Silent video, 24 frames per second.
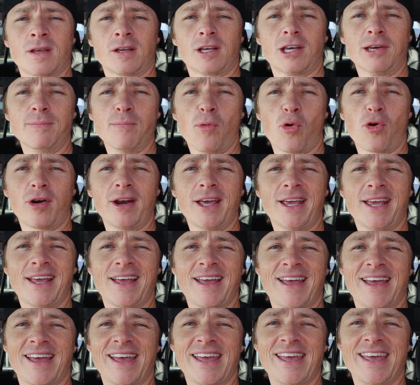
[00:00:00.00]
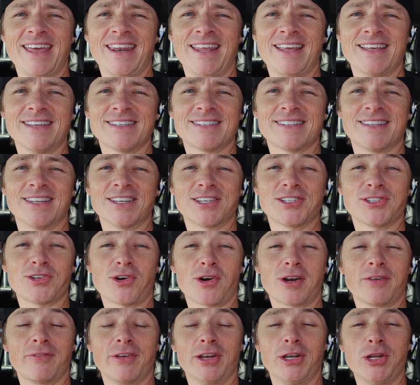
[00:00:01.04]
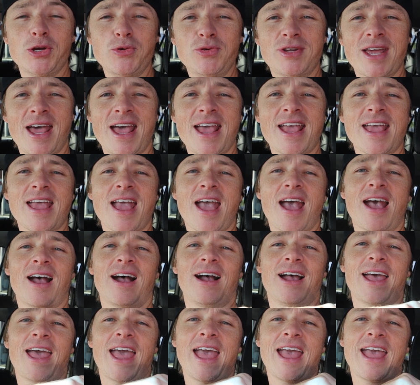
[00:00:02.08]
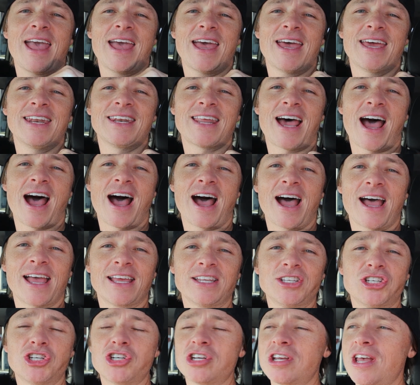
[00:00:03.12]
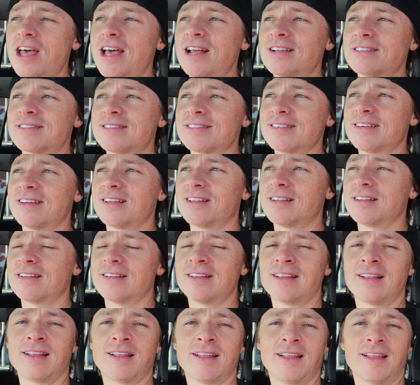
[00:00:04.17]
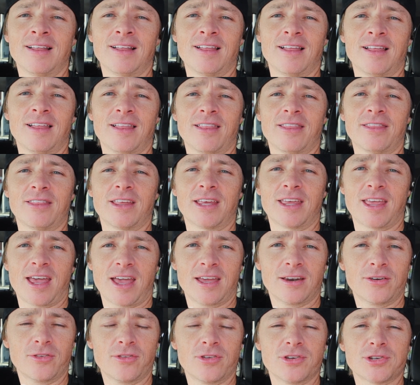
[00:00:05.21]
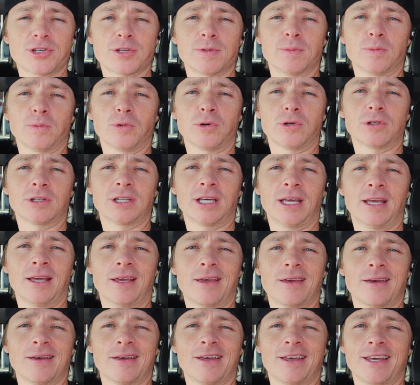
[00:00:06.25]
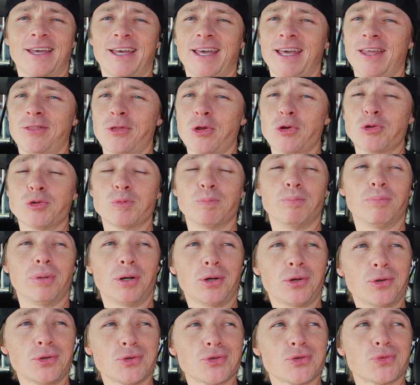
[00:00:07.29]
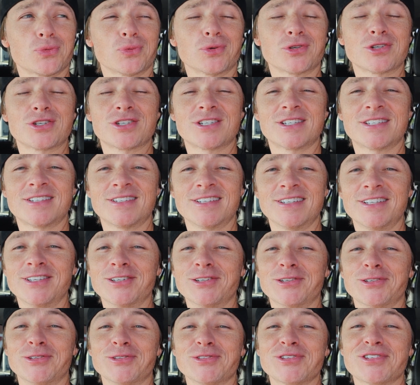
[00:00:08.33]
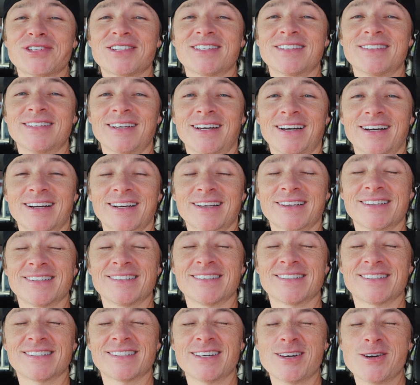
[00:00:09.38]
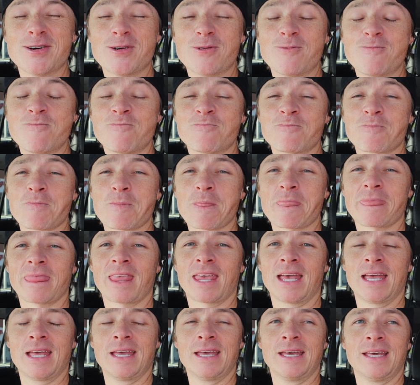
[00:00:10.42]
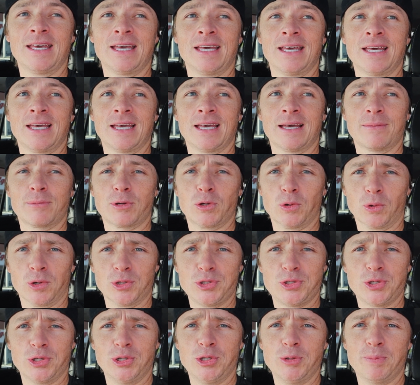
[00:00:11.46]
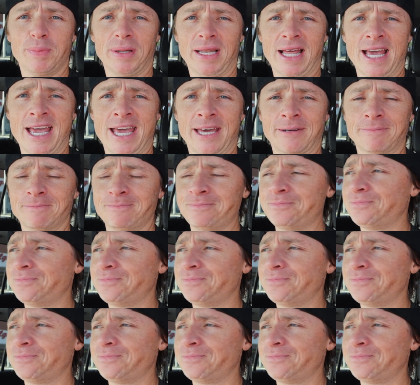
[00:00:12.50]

Good morning. It is the start of a new day, and I checked the Gator this morning, and those bolts were still stuck. So, I'm going to a new plan.